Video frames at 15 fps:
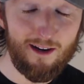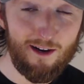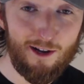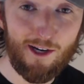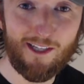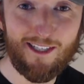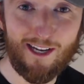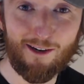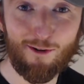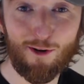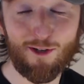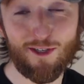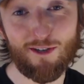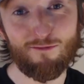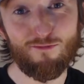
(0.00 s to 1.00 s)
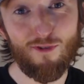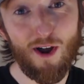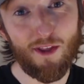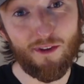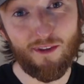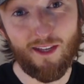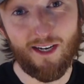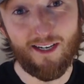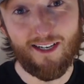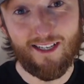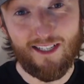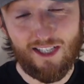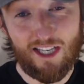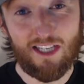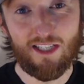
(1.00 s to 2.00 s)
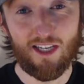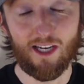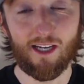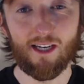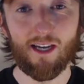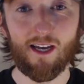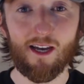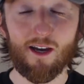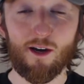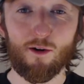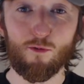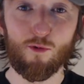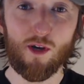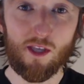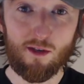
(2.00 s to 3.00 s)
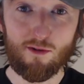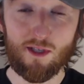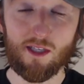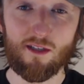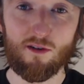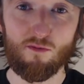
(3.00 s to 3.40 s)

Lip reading: learning technology rather than teaching, we're using